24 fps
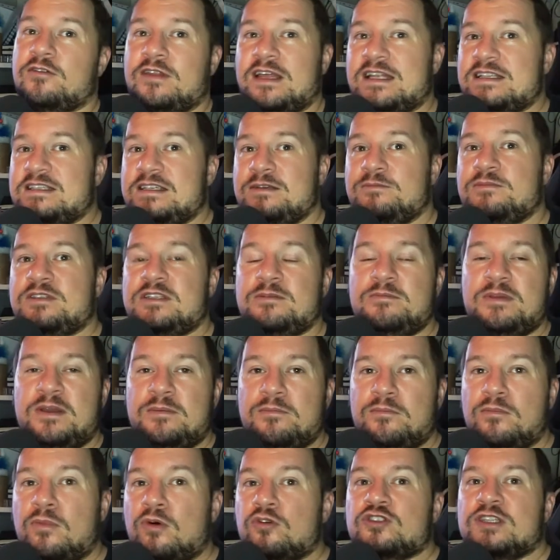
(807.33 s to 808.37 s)
That seems to be
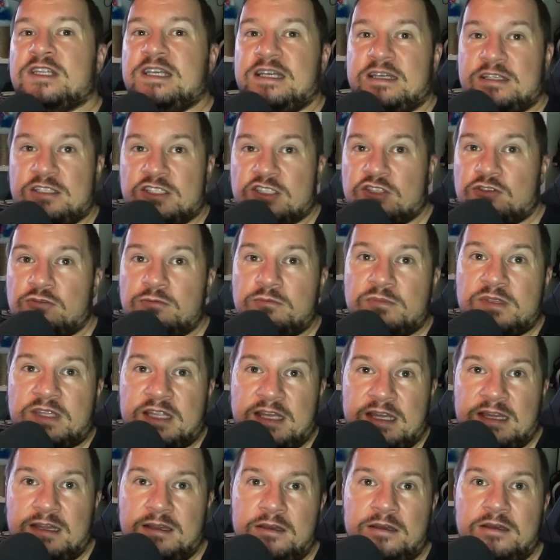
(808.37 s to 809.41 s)
mostly a Zoom
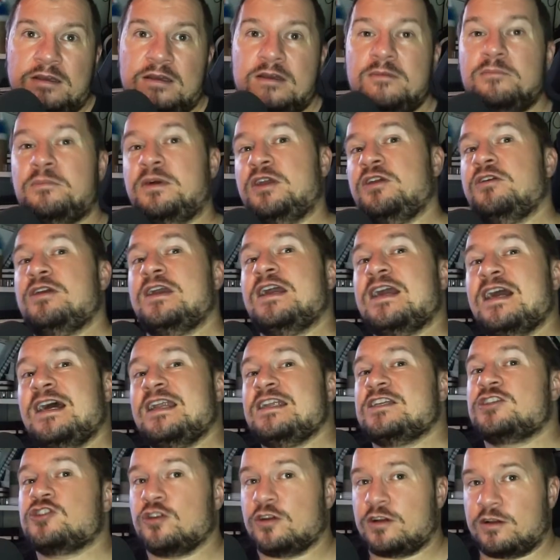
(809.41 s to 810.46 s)
thing, but you can kind
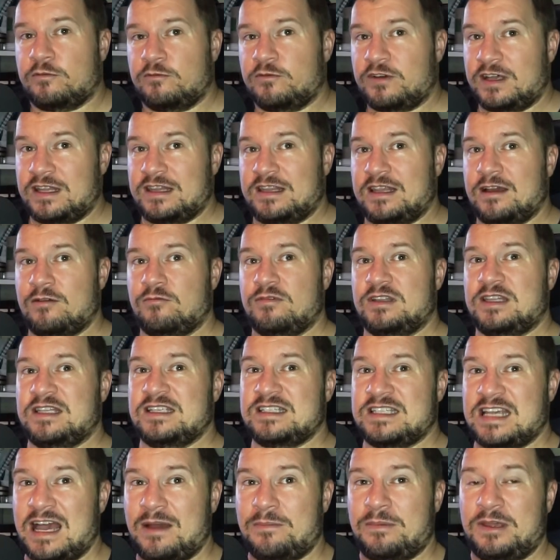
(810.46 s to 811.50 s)
of circumvent that with
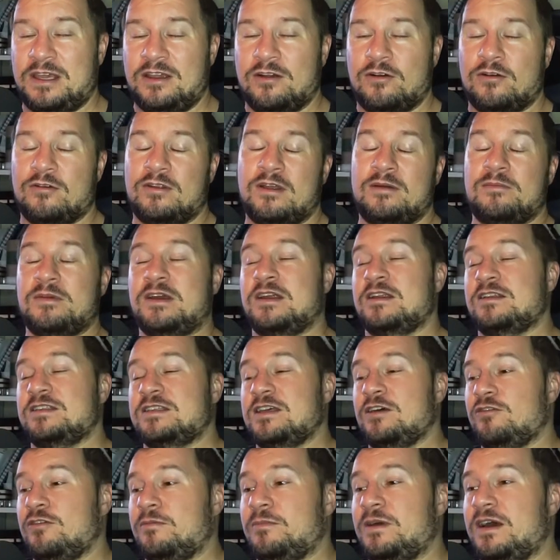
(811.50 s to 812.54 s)
this app here that I'm going to
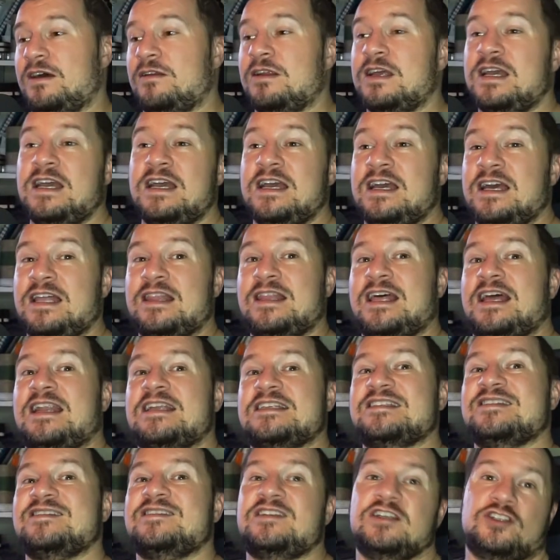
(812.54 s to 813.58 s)
tell you about. That is
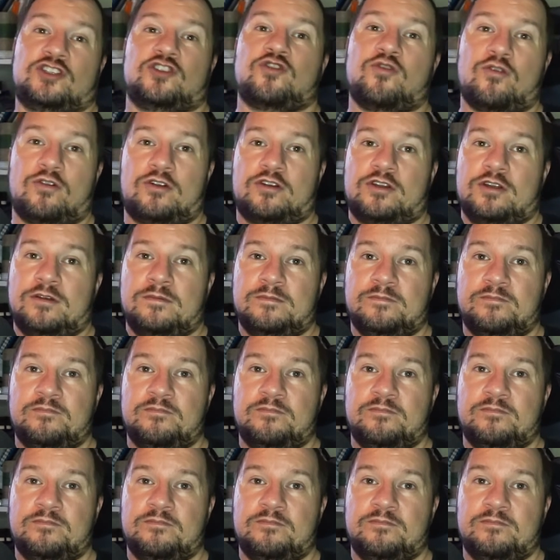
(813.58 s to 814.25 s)
Discord.